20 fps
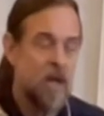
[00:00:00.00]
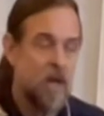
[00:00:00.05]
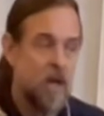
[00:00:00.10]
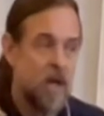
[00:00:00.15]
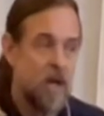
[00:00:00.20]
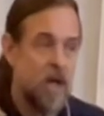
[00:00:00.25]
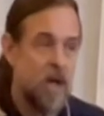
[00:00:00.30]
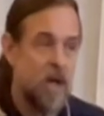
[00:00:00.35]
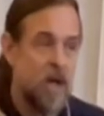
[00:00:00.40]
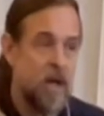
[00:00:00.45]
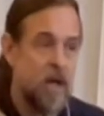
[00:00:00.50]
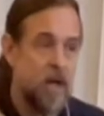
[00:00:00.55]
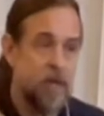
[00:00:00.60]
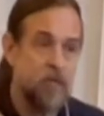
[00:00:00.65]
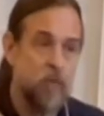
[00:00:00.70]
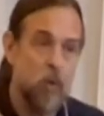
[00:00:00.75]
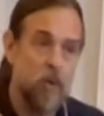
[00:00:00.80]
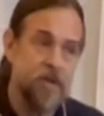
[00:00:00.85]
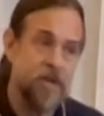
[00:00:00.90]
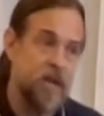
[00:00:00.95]
And of
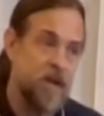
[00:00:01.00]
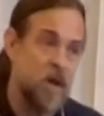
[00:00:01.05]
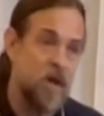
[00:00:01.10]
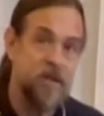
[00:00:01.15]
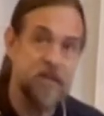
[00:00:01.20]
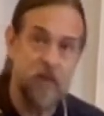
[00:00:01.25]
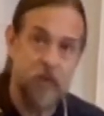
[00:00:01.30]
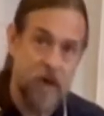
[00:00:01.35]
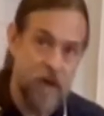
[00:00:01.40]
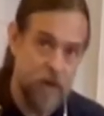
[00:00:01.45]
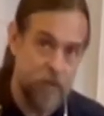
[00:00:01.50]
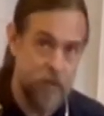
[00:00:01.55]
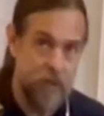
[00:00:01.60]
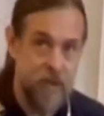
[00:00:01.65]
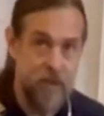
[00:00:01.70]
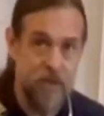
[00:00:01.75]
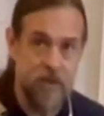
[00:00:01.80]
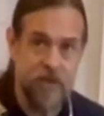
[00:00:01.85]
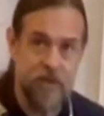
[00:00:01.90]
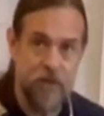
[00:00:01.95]
course they also had
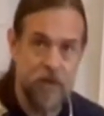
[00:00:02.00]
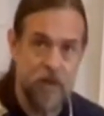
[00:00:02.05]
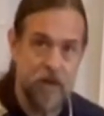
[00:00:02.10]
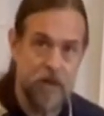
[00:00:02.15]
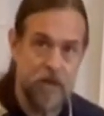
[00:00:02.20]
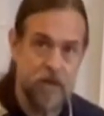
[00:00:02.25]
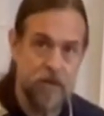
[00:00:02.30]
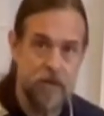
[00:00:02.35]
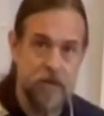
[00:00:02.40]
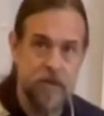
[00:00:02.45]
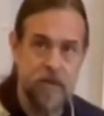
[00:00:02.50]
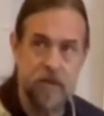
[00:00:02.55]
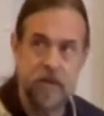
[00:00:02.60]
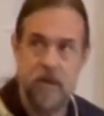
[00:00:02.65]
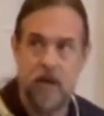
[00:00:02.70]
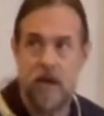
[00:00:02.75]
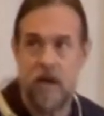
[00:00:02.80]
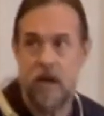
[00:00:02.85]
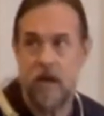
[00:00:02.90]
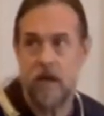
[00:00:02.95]
Beatles records,
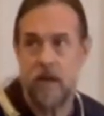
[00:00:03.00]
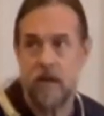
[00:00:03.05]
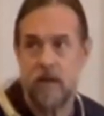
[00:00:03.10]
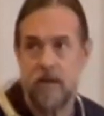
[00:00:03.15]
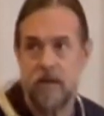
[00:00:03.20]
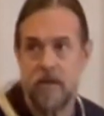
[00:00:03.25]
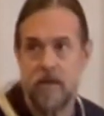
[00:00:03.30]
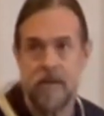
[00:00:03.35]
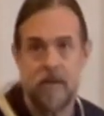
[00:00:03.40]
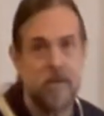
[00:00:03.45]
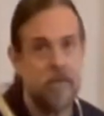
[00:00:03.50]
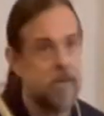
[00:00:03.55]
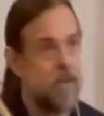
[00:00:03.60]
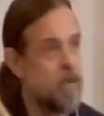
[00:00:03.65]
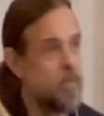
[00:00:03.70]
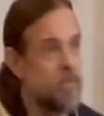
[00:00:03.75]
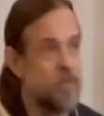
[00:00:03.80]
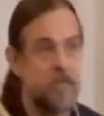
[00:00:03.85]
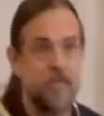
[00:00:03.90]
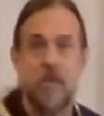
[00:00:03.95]
and
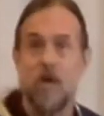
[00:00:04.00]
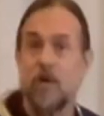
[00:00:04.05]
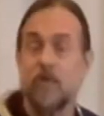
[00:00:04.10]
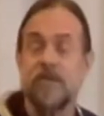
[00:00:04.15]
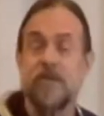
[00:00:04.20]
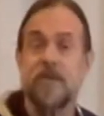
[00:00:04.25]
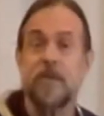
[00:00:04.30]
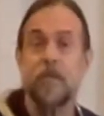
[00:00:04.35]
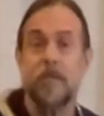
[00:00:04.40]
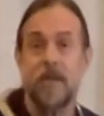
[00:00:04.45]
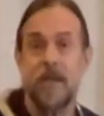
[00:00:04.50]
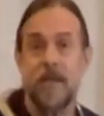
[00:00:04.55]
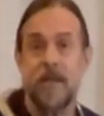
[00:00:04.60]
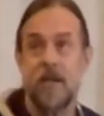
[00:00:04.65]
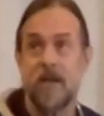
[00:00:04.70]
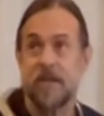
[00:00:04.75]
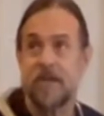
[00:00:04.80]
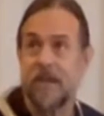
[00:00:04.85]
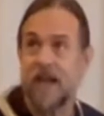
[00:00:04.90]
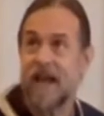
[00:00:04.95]
those to me,
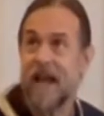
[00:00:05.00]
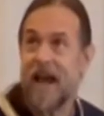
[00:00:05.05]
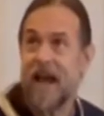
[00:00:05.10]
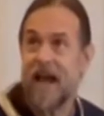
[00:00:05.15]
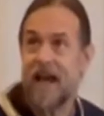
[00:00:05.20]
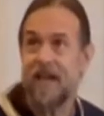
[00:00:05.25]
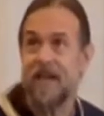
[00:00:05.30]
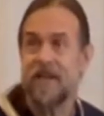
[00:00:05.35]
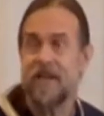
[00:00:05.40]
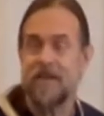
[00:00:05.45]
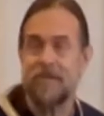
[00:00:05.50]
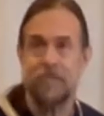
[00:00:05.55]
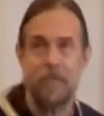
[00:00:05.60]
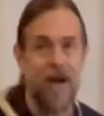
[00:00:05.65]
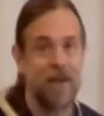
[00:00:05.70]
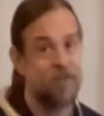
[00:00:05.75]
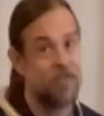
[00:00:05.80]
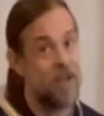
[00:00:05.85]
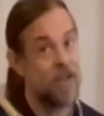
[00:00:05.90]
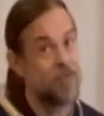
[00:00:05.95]
because they had
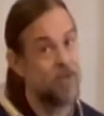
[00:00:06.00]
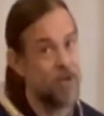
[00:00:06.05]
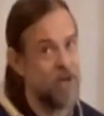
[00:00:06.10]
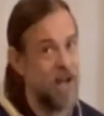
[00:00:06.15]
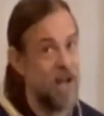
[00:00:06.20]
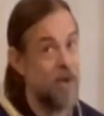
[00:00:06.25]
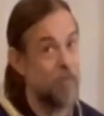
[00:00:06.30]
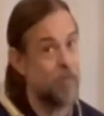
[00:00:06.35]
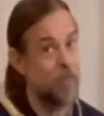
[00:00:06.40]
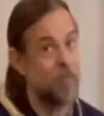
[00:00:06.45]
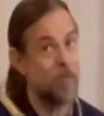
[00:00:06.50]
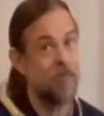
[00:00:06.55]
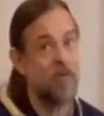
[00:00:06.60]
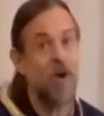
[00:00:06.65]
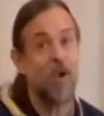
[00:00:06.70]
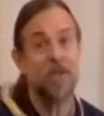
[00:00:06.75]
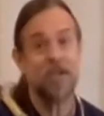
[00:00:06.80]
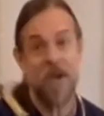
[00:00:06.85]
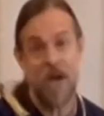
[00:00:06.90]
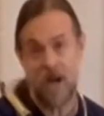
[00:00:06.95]
my favorite album of
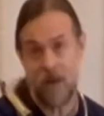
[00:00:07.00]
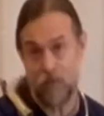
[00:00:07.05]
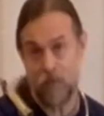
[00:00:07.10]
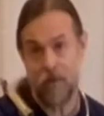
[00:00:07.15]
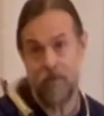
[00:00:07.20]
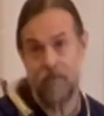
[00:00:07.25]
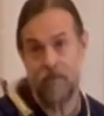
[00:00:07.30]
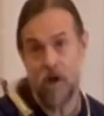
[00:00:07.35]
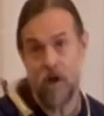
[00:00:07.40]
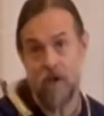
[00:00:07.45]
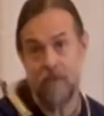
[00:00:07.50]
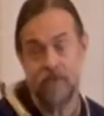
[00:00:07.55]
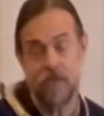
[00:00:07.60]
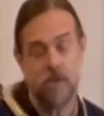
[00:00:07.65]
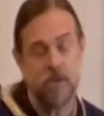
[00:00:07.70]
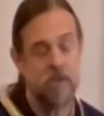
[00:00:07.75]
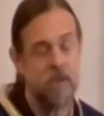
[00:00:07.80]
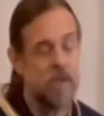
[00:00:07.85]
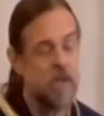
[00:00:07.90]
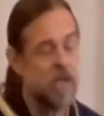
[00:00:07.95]
all time,
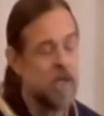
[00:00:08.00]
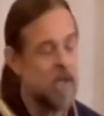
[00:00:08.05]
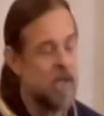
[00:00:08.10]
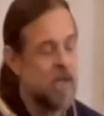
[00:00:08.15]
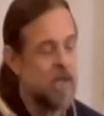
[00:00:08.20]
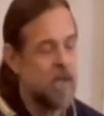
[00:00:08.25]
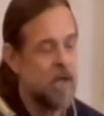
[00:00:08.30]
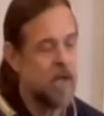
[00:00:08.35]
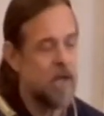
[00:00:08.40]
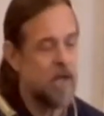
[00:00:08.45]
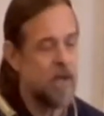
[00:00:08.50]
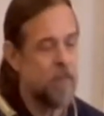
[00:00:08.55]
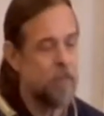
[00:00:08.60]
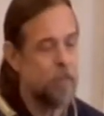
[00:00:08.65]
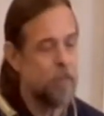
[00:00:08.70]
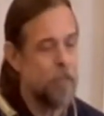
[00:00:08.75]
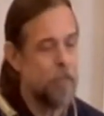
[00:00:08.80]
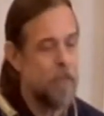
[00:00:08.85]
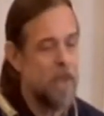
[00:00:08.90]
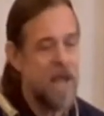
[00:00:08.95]
Revolver,
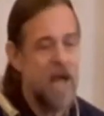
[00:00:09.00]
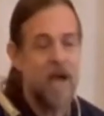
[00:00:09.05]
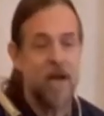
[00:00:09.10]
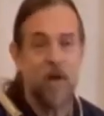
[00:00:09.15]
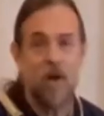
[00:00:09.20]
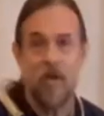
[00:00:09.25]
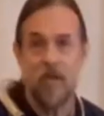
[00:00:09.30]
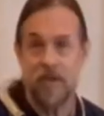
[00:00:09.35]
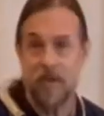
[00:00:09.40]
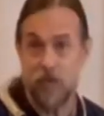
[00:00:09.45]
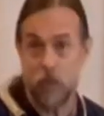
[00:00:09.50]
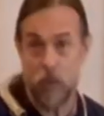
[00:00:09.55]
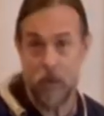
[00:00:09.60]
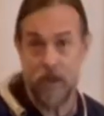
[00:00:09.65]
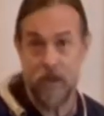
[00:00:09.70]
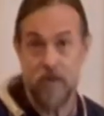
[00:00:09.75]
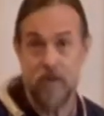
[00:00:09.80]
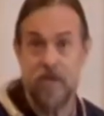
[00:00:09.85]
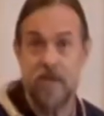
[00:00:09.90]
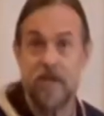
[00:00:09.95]
had all this
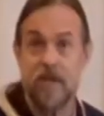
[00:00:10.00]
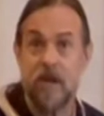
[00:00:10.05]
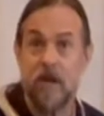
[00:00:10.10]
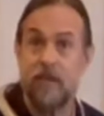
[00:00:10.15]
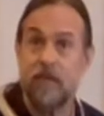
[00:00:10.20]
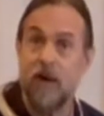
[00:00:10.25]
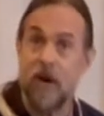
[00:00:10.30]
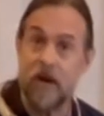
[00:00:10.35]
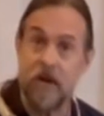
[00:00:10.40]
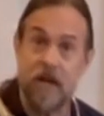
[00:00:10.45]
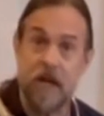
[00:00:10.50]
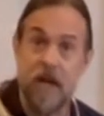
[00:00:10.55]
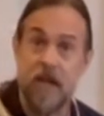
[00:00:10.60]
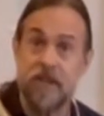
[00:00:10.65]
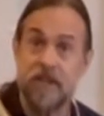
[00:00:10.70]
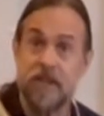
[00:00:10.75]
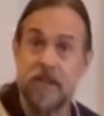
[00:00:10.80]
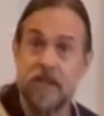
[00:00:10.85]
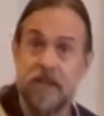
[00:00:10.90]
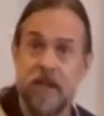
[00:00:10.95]
weird stuff on it, and
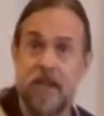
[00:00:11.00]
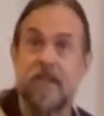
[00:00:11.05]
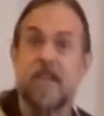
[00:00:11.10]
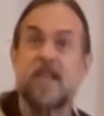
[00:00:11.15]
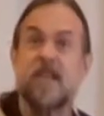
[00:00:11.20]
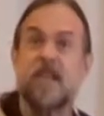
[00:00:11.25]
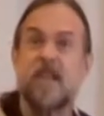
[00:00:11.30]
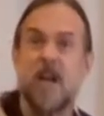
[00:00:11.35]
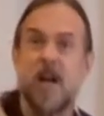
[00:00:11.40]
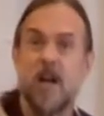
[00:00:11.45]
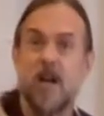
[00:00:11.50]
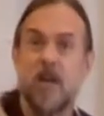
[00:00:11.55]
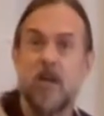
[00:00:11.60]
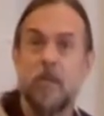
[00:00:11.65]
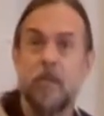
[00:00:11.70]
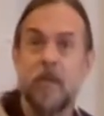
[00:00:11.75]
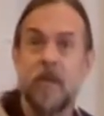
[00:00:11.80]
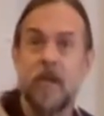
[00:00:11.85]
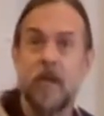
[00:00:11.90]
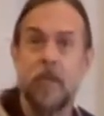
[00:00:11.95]
it
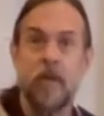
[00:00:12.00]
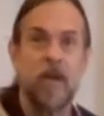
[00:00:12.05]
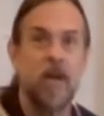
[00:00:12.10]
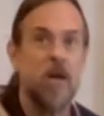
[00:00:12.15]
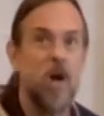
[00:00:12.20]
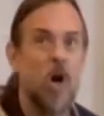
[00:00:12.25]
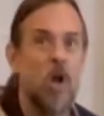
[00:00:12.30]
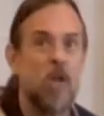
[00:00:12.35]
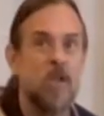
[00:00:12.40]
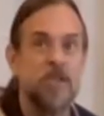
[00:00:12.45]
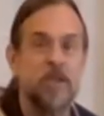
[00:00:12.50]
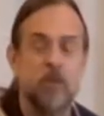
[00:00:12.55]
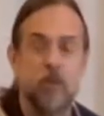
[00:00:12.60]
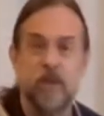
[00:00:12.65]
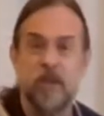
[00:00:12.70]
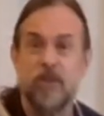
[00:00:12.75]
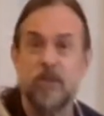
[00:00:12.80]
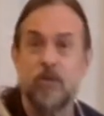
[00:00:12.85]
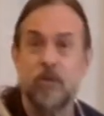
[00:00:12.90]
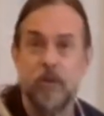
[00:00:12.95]
scared me, but it also
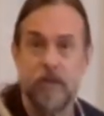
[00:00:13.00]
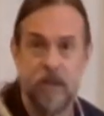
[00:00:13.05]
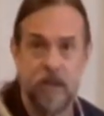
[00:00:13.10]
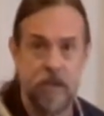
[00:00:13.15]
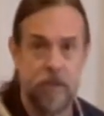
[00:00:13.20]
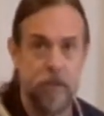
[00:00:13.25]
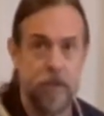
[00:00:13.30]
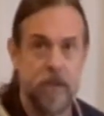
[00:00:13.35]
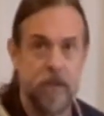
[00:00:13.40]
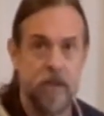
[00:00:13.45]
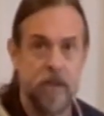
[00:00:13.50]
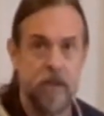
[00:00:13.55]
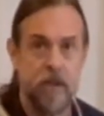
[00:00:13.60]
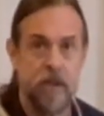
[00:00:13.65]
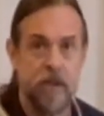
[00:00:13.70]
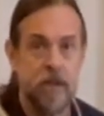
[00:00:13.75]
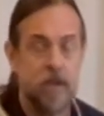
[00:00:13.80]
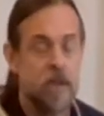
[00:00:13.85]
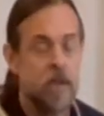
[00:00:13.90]
intrigued me.